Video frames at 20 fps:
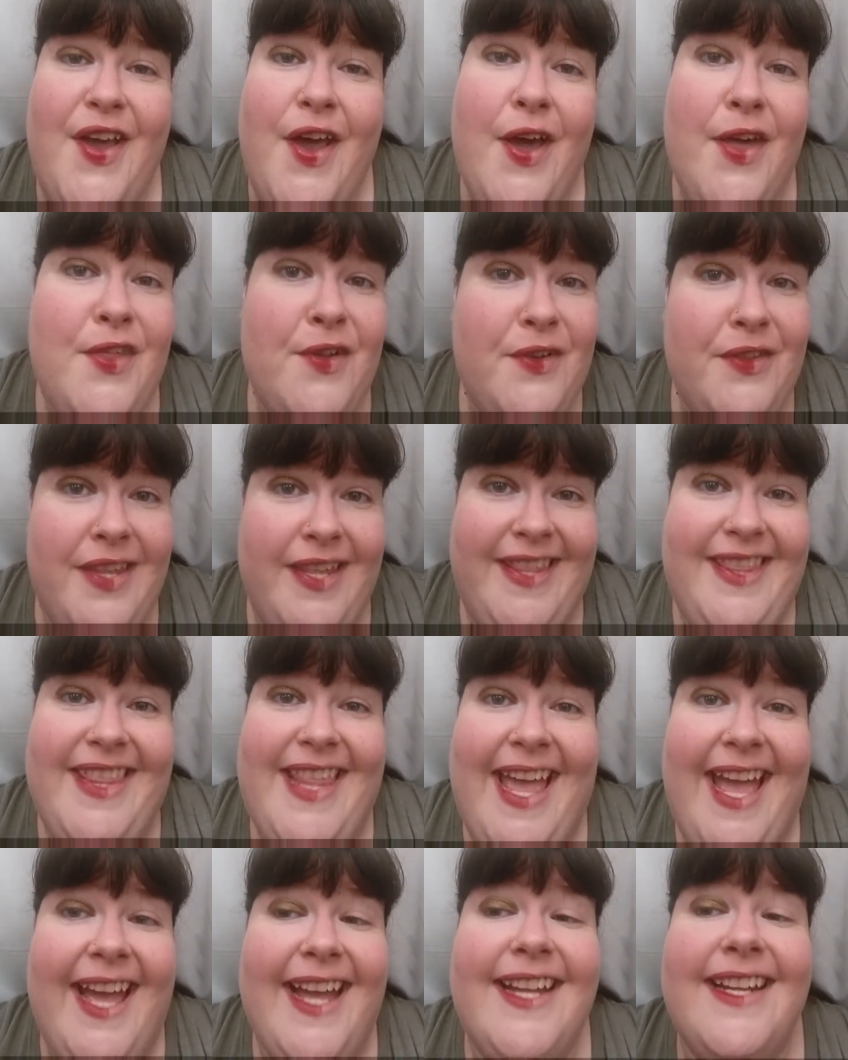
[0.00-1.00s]
Other
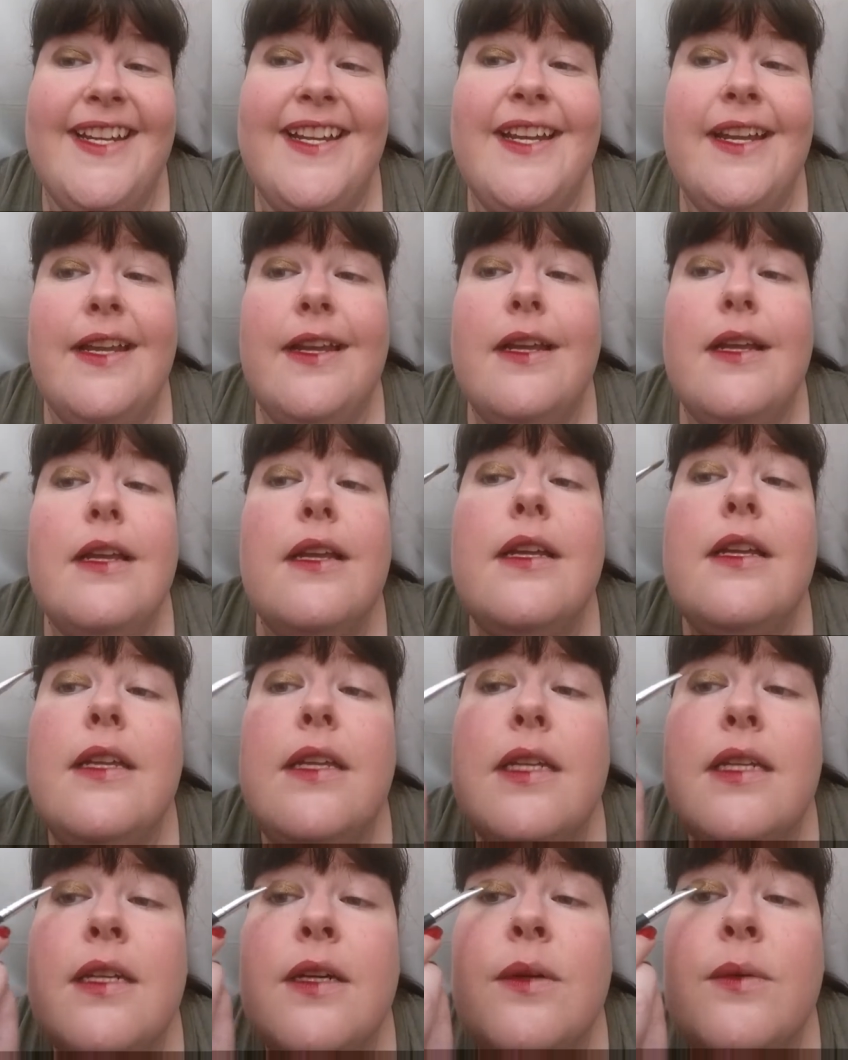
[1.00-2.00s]
than that,
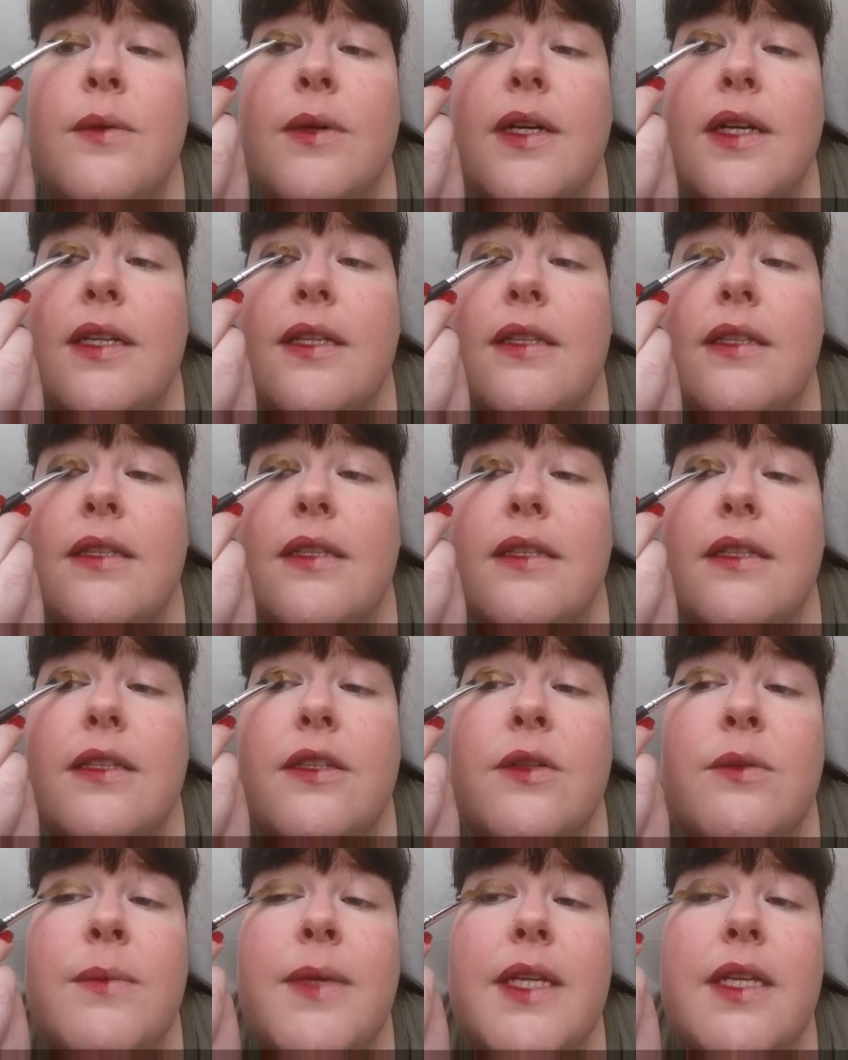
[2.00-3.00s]
you know what?
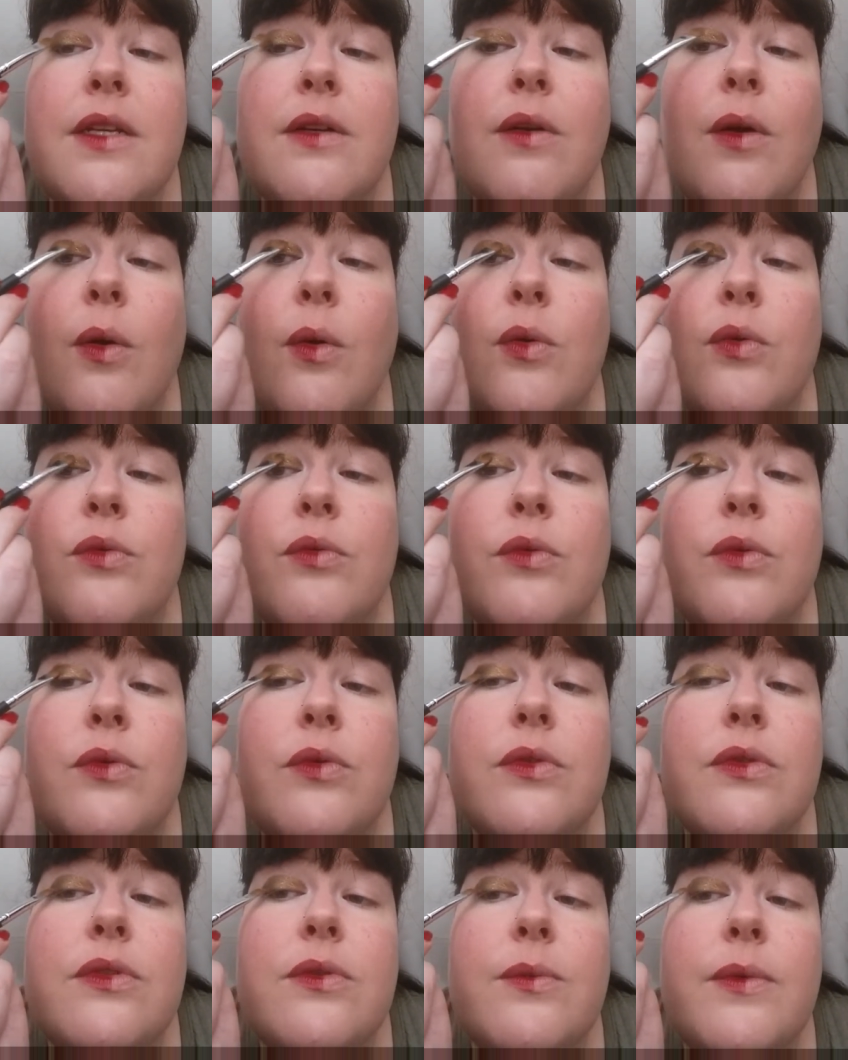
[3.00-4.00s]
You make your own
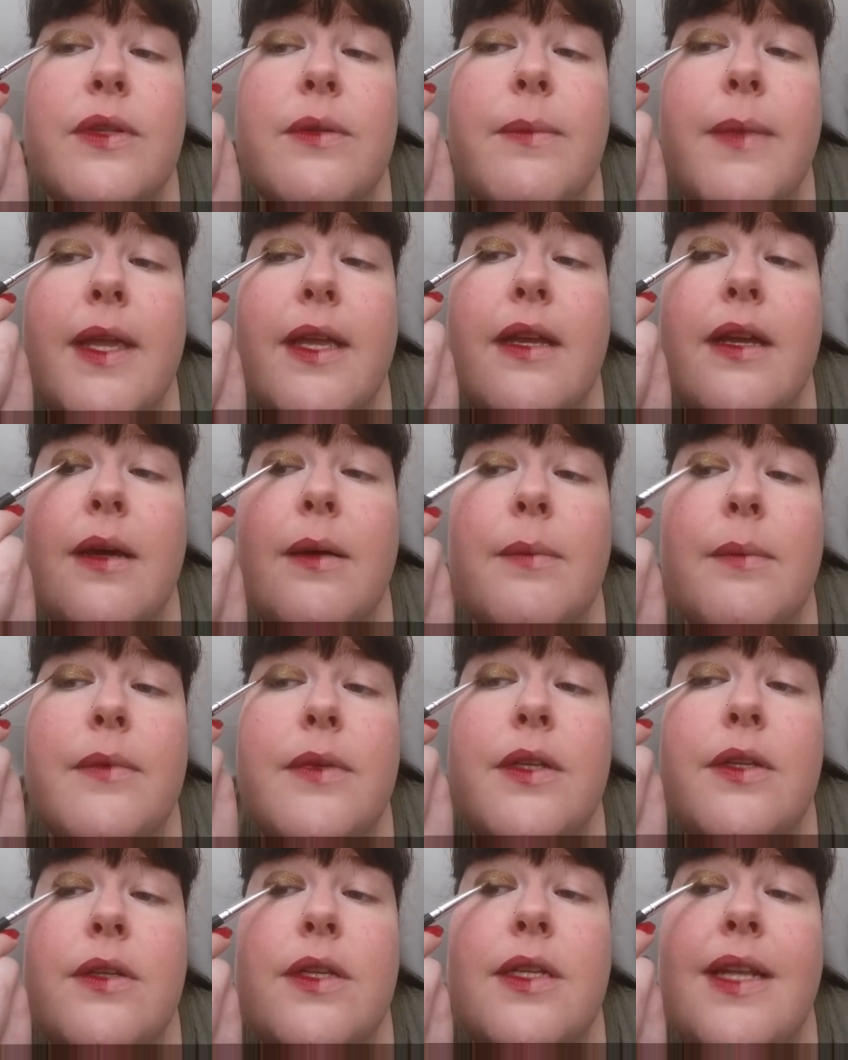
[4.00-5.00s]
rules with makeup.
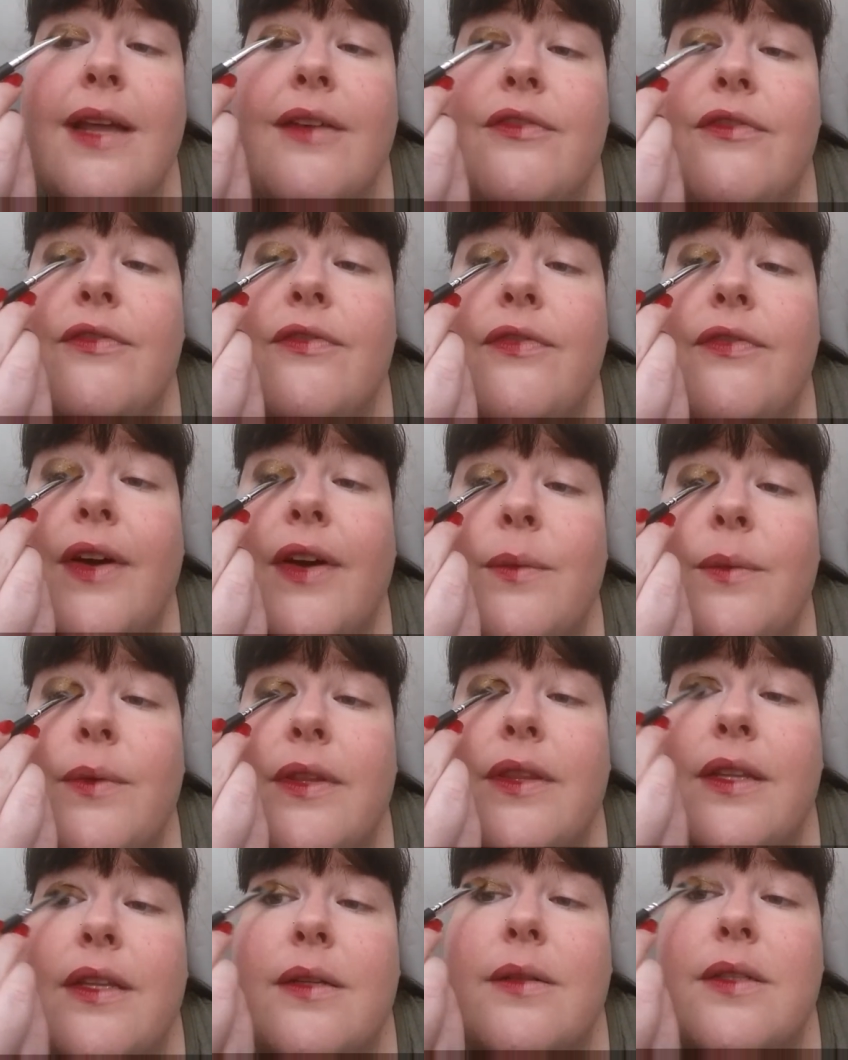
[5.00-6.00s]
You can have fun
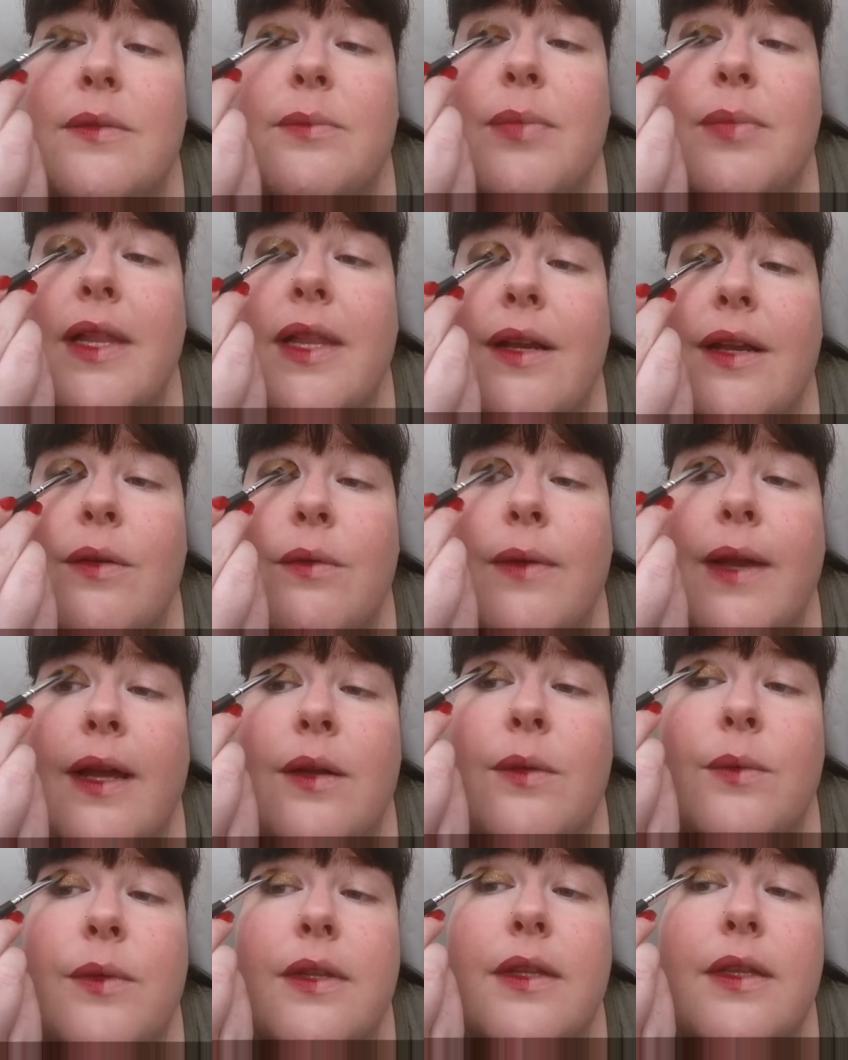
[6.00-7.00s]
with it. Just play
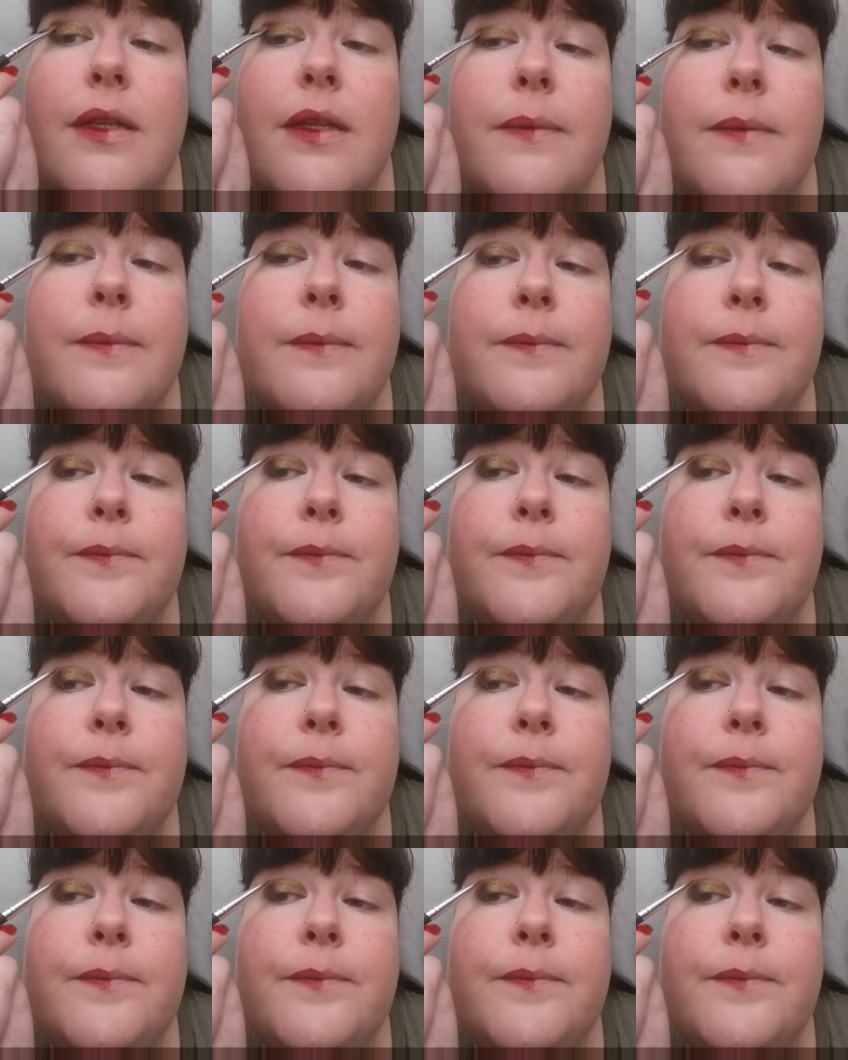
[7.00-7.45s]
around with it.